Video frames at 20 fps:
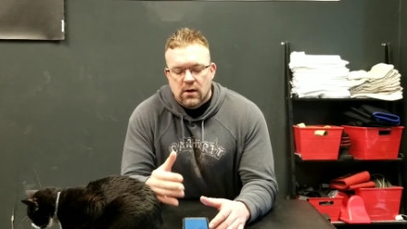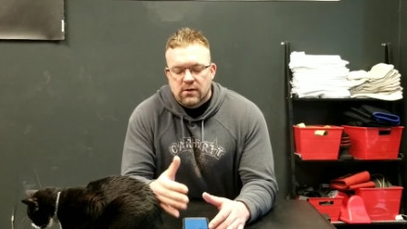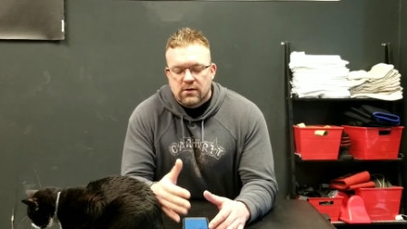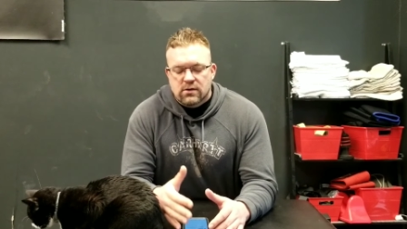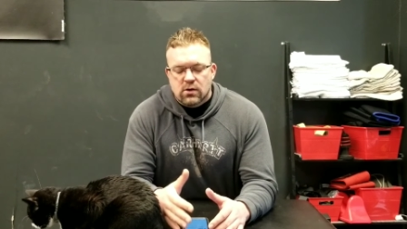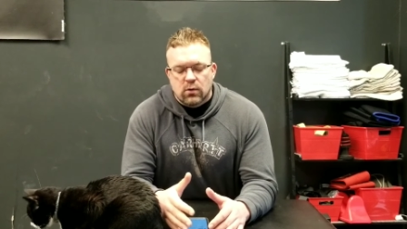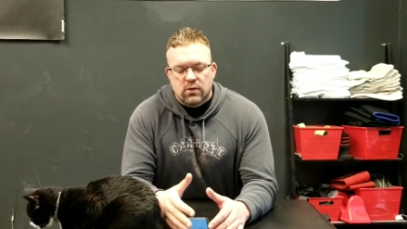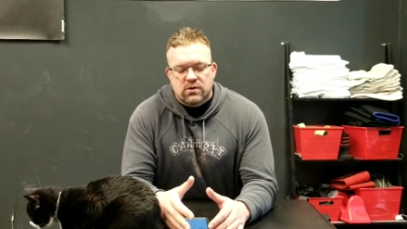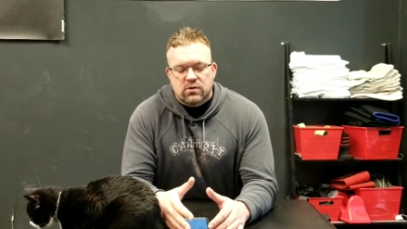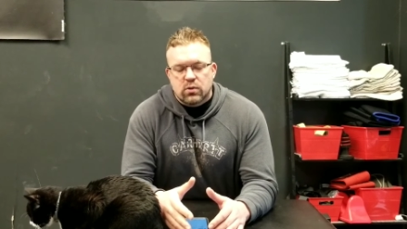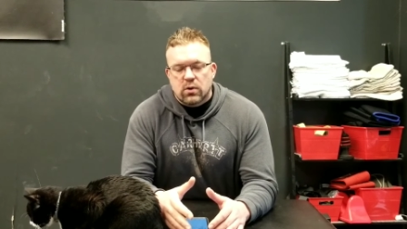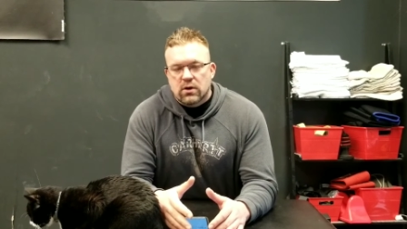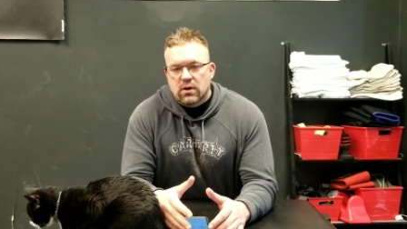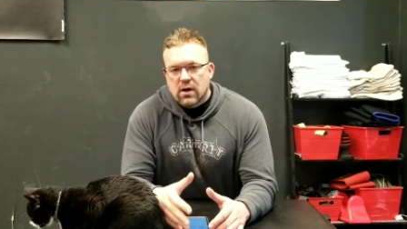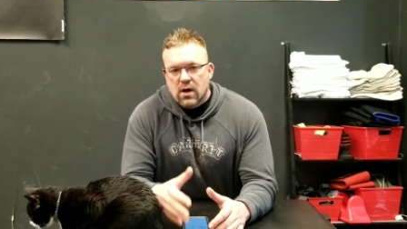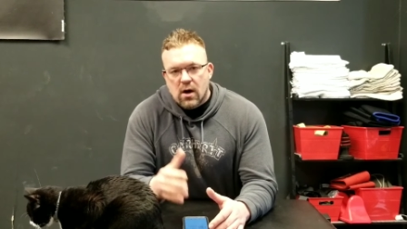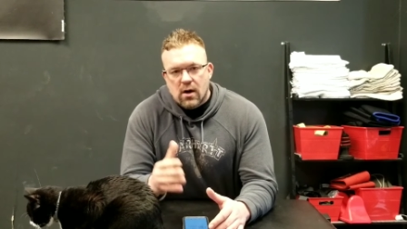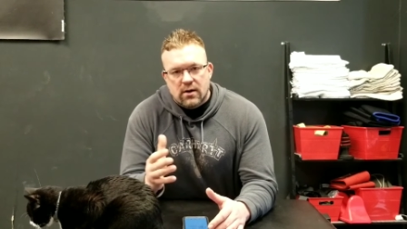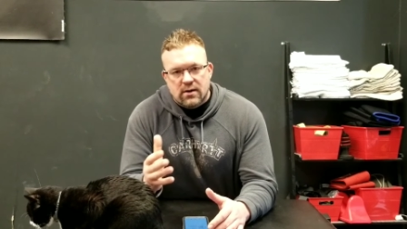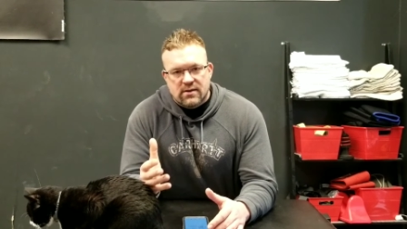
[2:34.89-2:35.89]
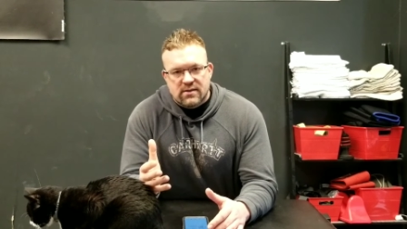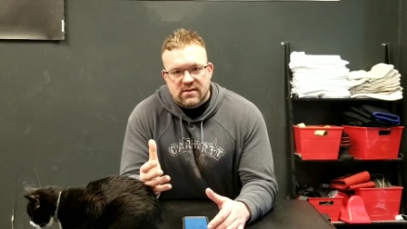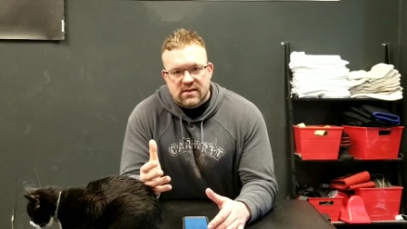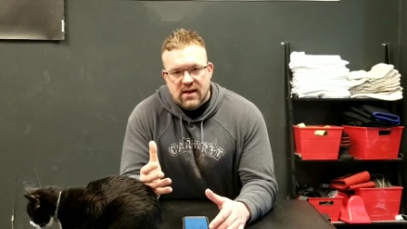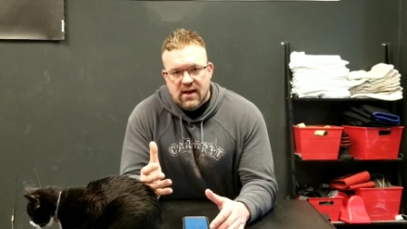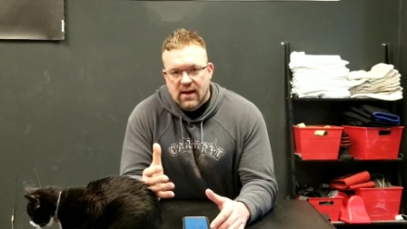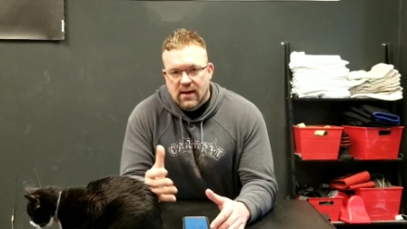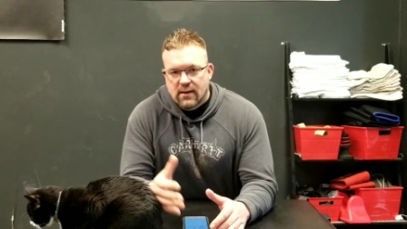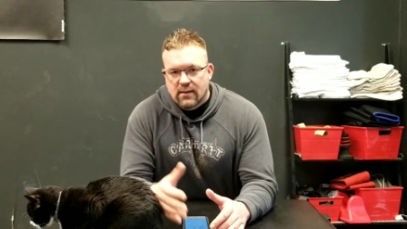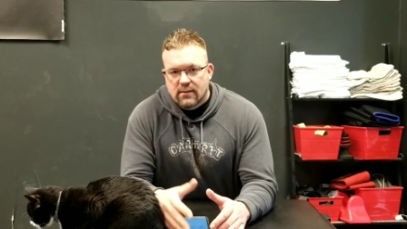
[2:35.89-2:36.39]
So it's really hard to
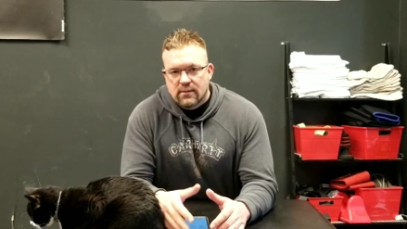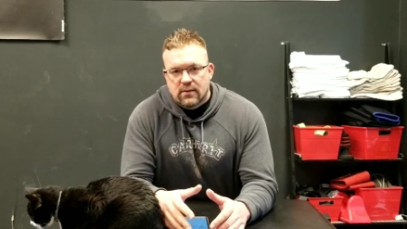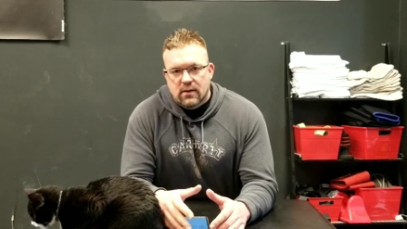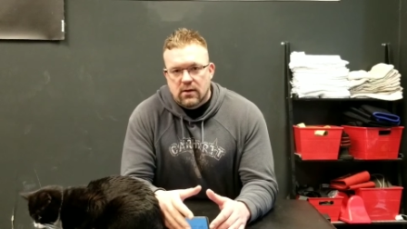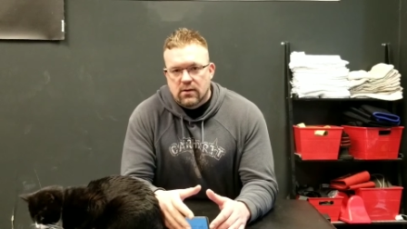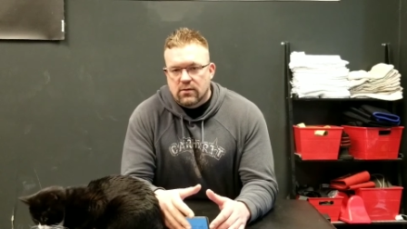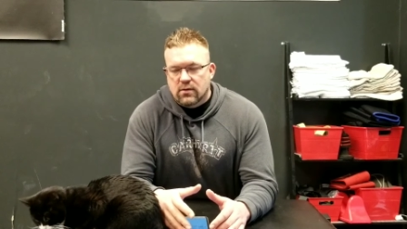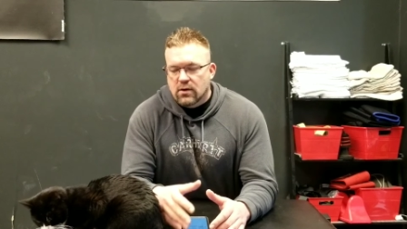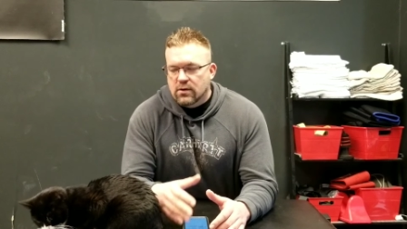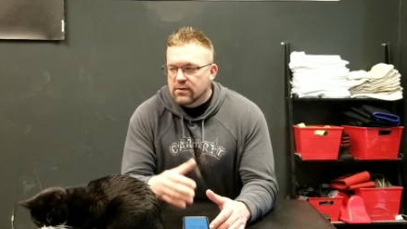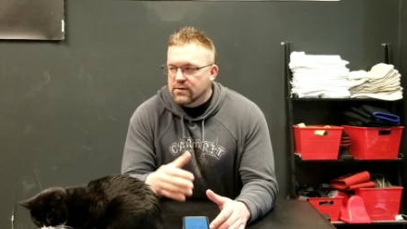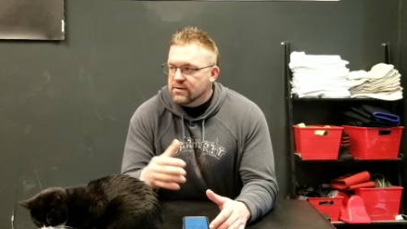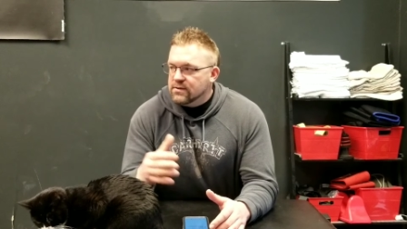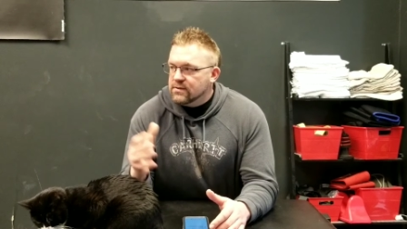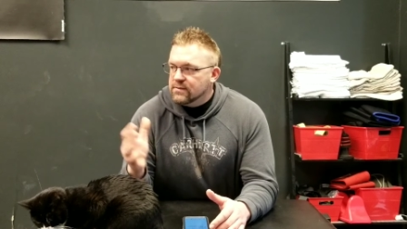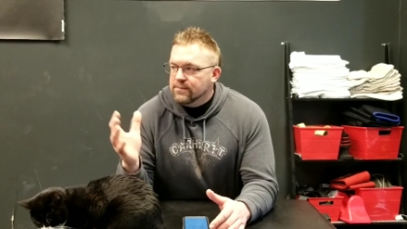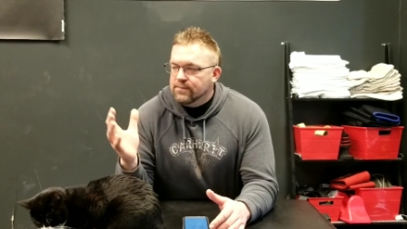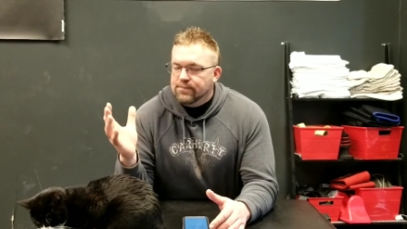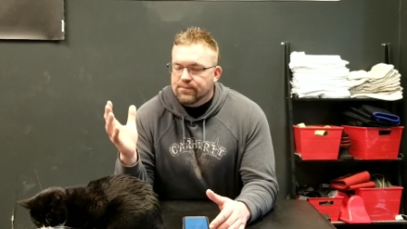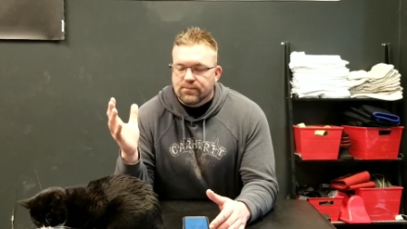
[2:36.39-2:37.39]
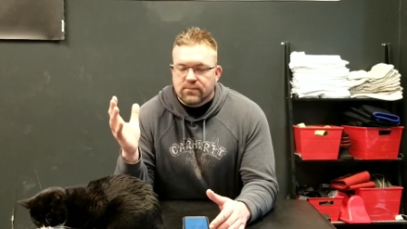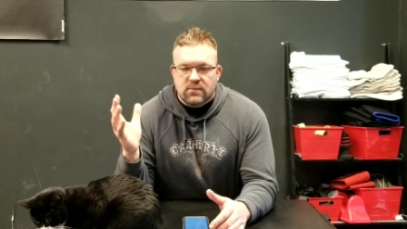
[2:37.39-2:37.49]
say. There's